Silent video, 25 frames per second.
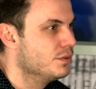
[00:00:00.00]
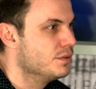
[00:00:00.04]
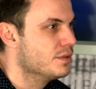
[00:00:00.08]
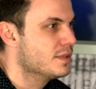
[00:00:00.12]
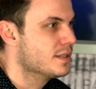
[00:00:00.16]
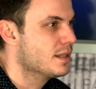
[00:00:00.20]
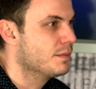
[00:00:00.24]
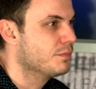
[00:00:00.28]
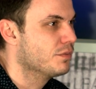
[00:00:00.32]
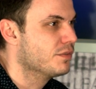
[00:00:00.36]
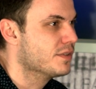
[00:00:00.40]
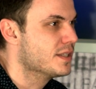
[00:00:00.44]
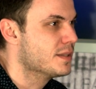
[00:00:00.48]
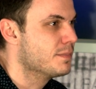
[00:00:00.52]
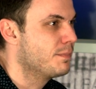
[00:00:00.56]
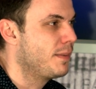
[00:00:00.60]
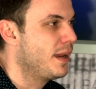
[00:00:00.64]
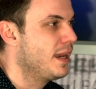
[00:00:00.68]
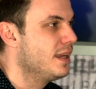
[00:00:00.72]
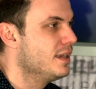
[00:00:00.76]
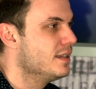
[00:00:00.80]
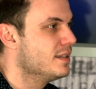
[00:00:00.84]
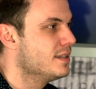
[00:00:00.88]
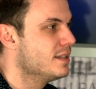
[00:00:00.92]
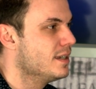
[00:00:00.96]
to some of
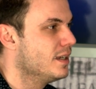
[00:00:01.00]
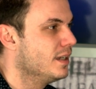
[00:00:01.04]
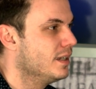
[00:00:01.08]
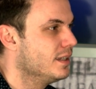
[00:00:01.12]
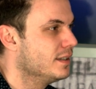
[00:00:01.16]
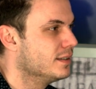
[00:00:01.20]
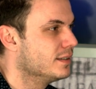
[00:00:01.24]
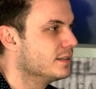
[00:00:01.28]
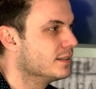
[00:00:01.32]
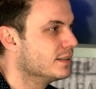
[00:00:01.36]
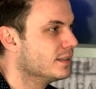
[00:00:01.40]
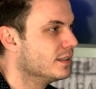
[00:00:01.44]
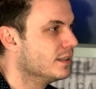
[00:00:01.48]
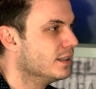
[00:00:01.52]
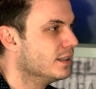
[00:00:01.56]
Spain's cities.